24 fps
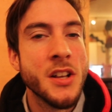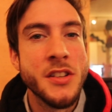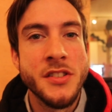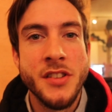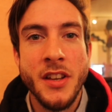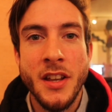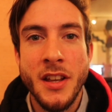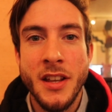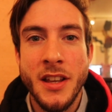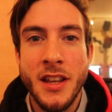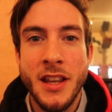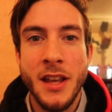
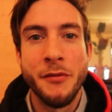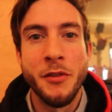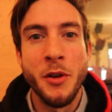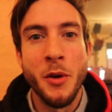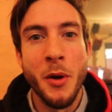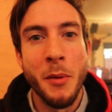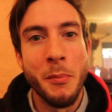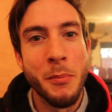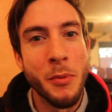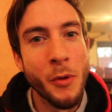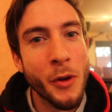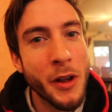To give
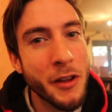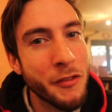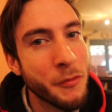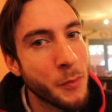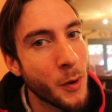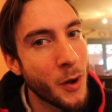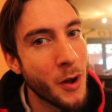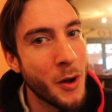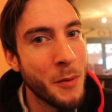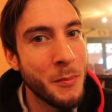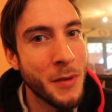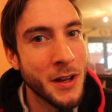you a brief
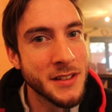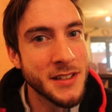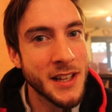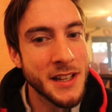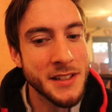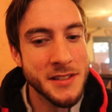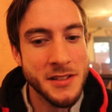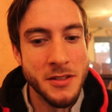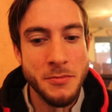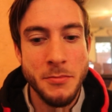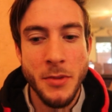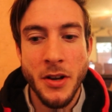part of my
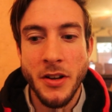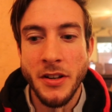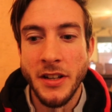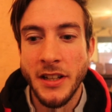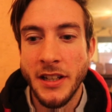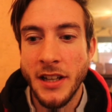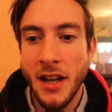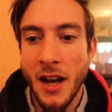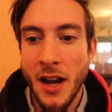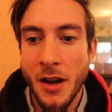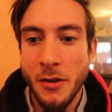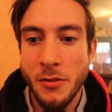
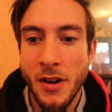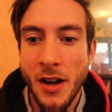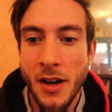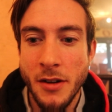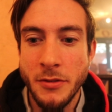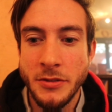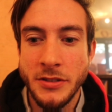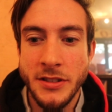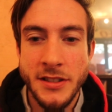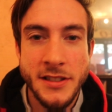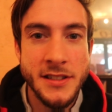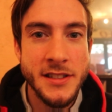testimony,
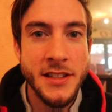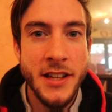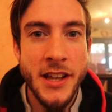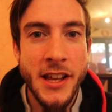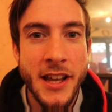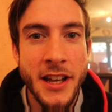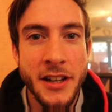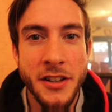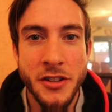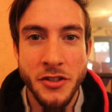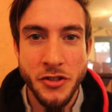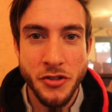I was
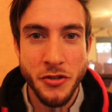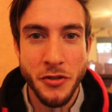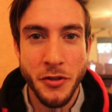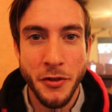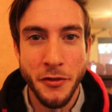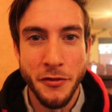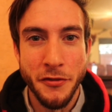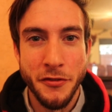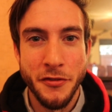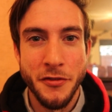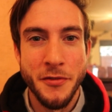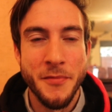seeking a
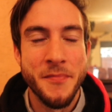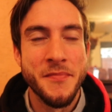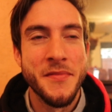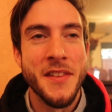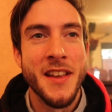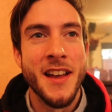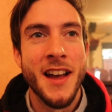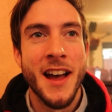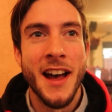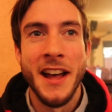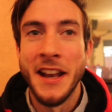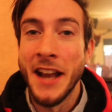truth,
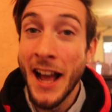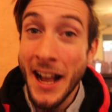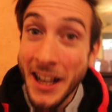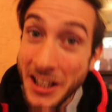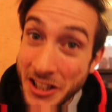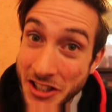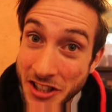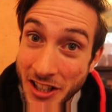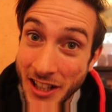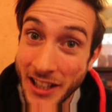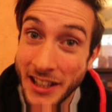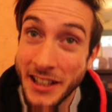and
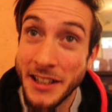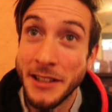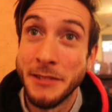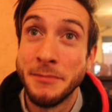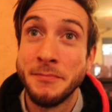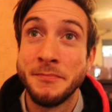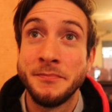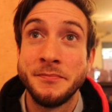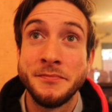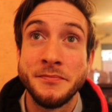actually